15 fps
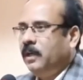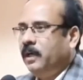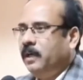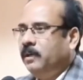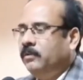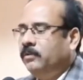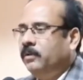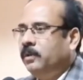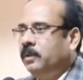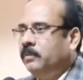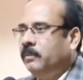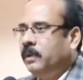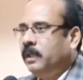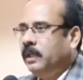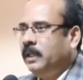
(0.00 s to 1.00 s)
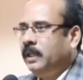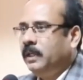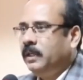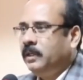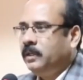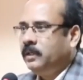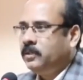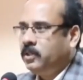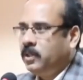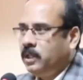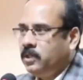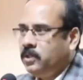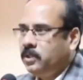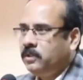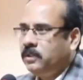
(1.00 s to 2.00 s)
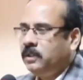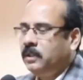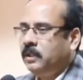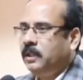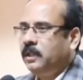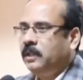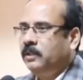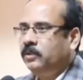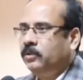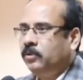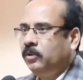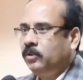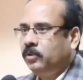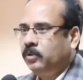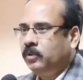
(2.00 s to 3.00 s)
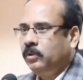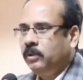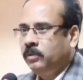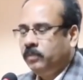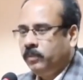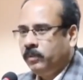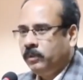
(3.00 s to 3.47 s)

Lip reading: And for making any changes in the electoral roll,